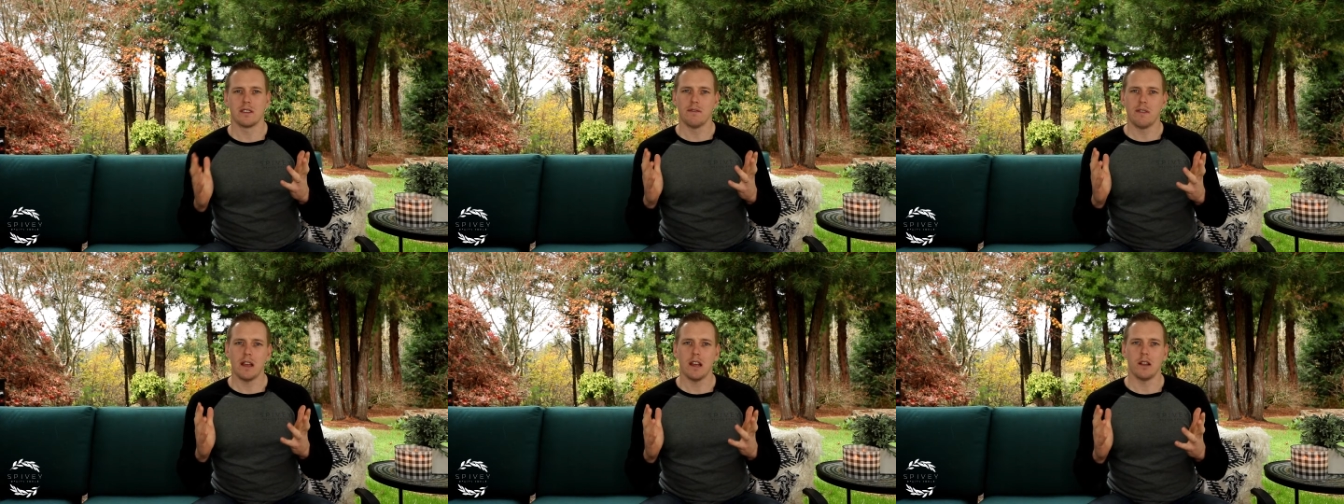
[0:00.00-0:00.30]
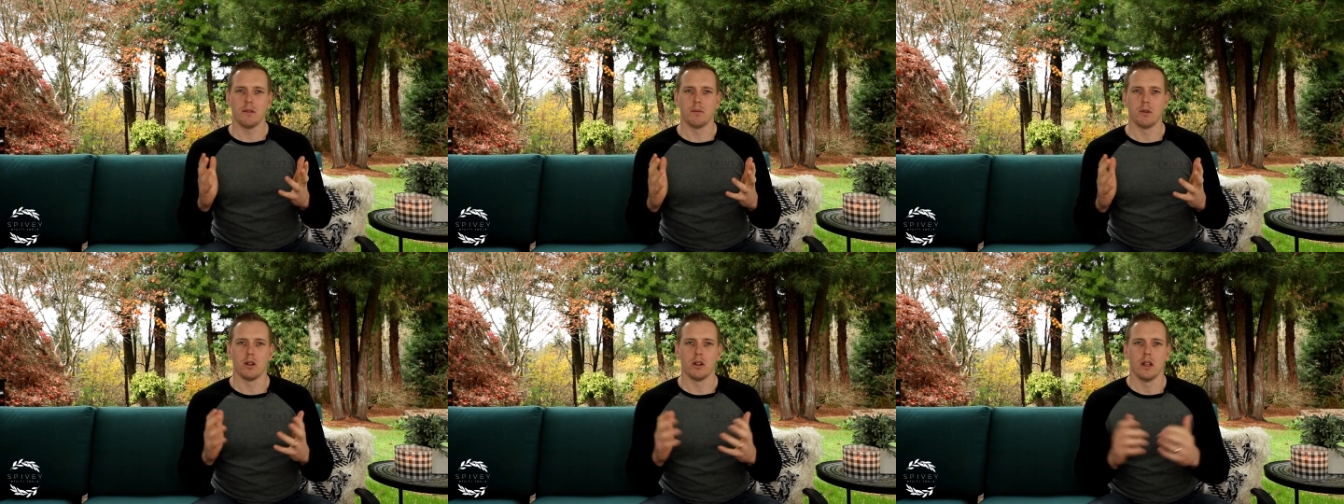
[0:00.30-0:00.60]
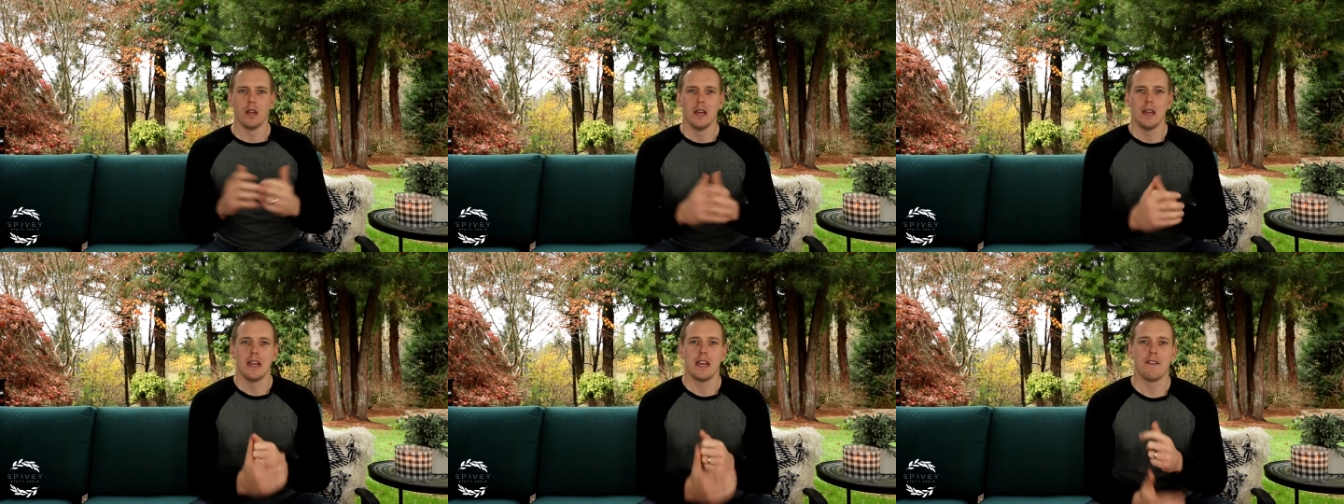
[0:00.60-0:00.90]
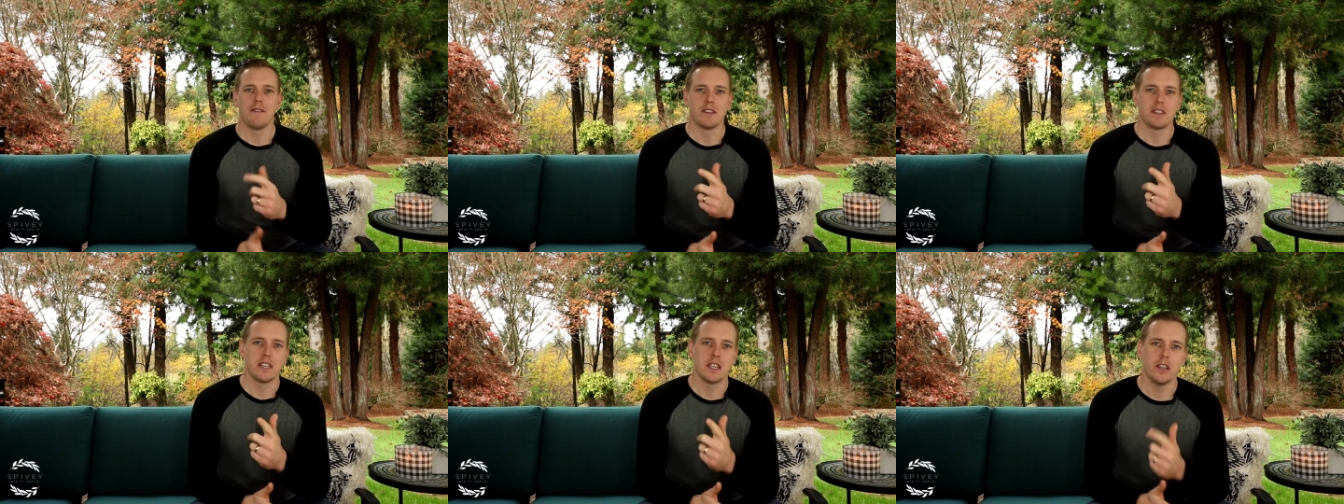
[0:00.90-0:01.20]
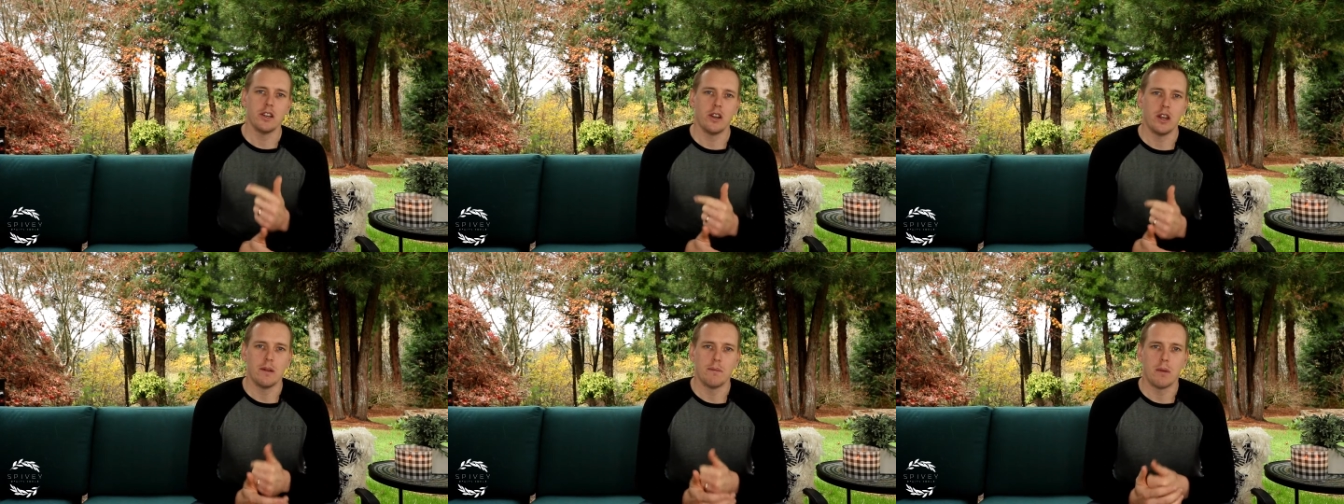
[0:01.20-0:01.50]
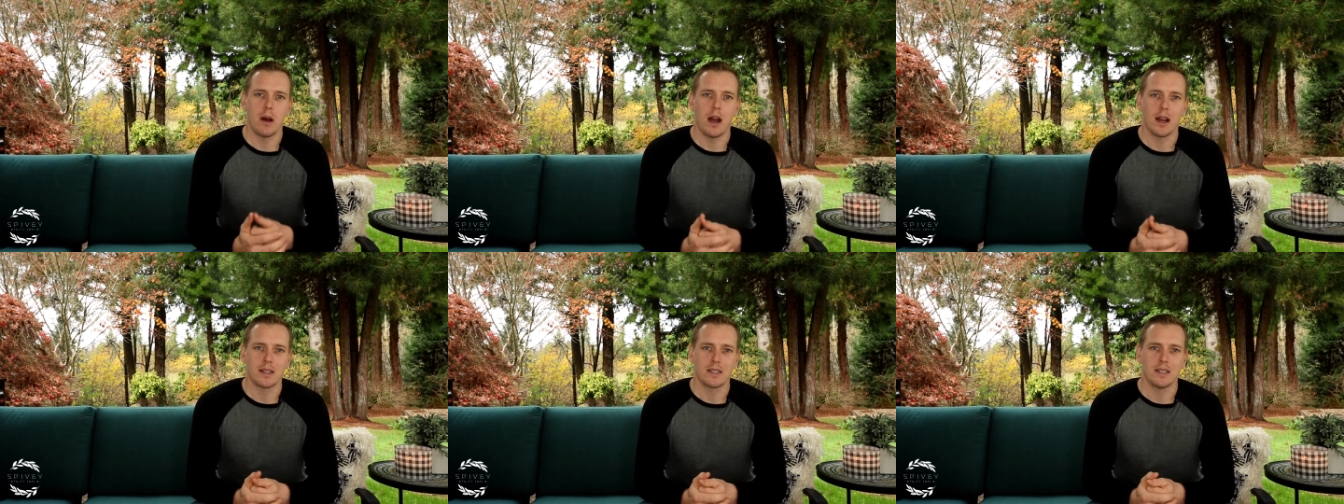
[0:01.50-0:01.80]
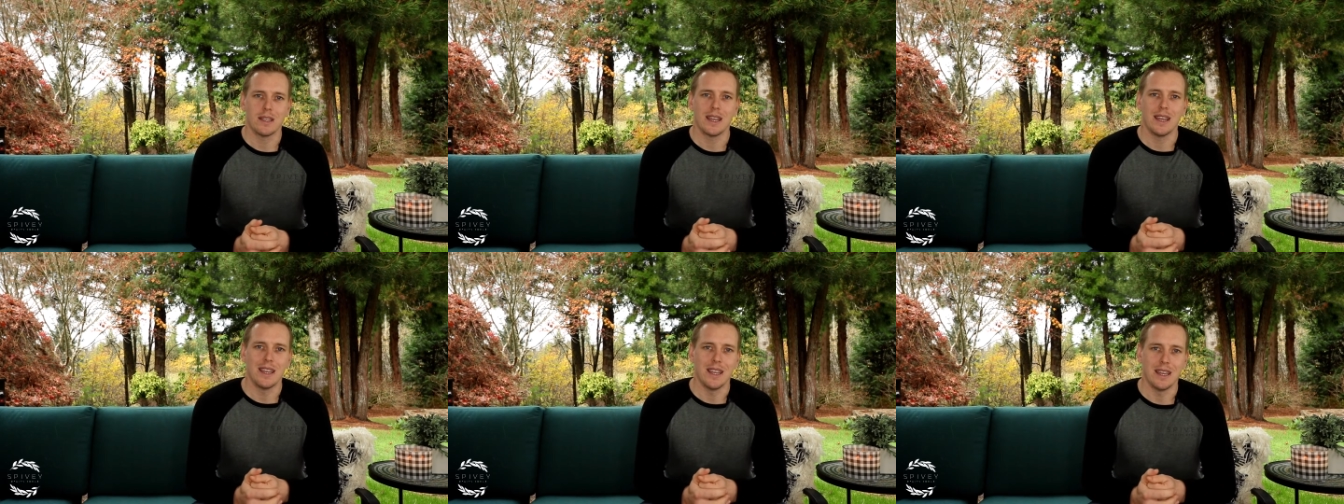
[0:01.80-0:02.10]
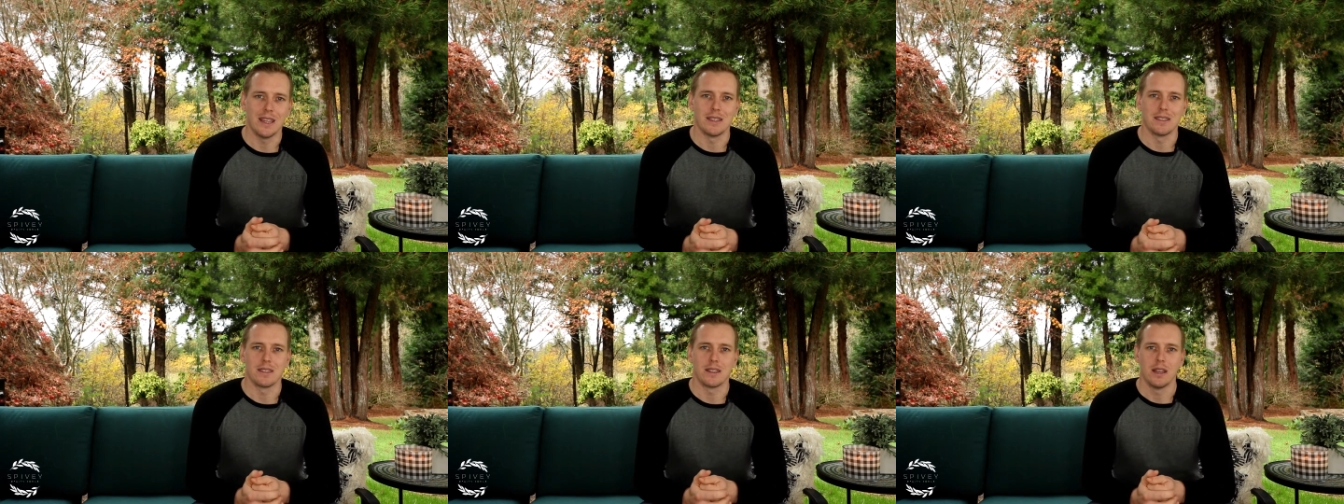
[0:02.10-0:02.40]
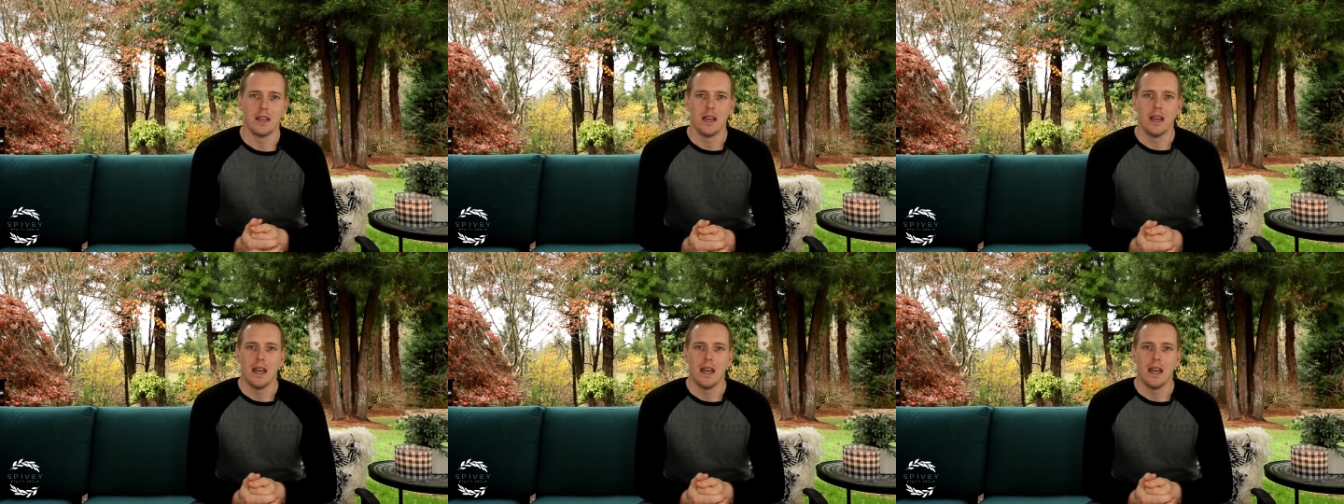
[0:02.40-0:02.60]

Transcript: available. If it's in your inbox, it is.